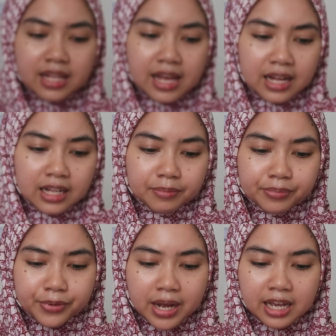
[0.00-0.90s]
Nail
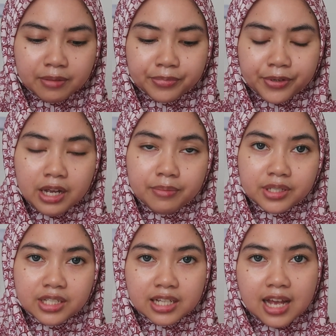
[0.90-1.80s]
Bright
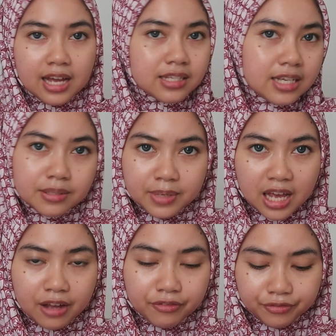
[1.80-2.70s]
Primer. It has
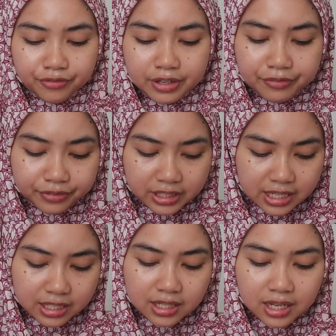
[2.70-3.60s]
SPF
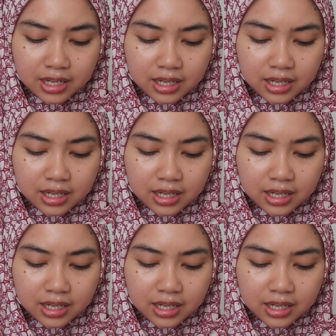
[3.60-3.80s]
15.